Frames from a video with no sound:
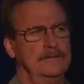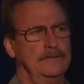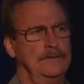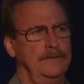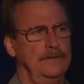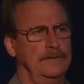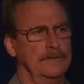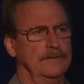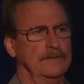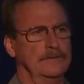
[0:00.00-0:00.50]

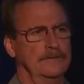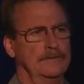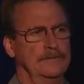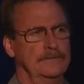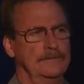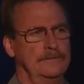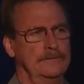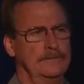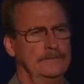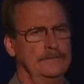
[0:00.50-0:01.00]
oh,
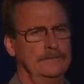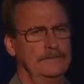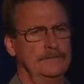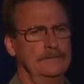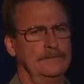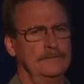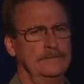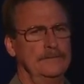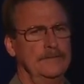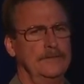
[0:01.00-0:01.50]

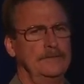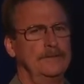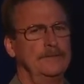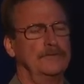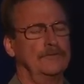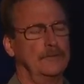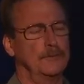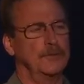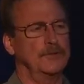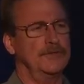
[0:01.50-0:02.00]
this is
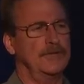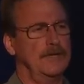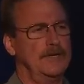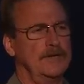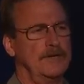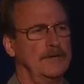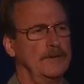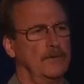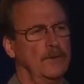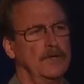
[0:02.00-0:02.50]
from a
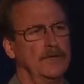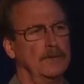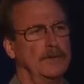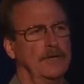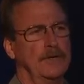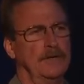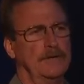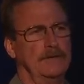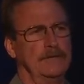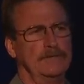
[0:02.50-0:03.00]
psychic, wait a
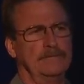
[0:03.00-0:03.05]
minute.